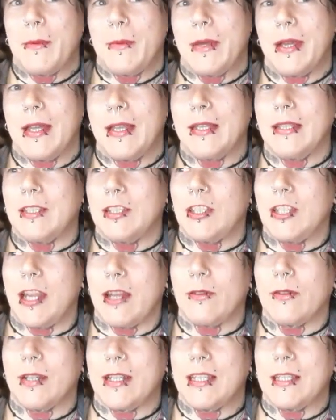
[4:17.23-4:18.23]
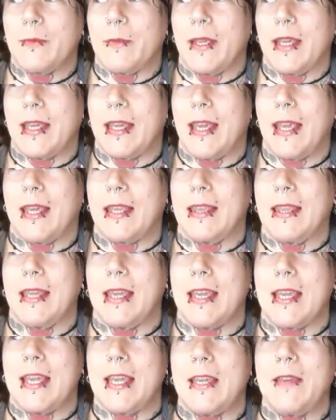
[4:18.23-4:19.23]
but generally speaking,
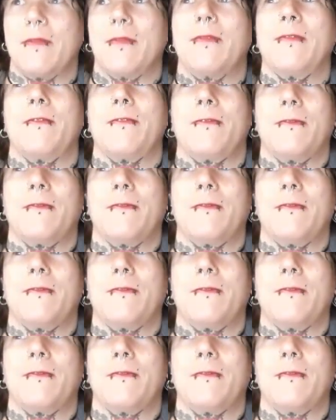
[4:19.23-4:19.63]
the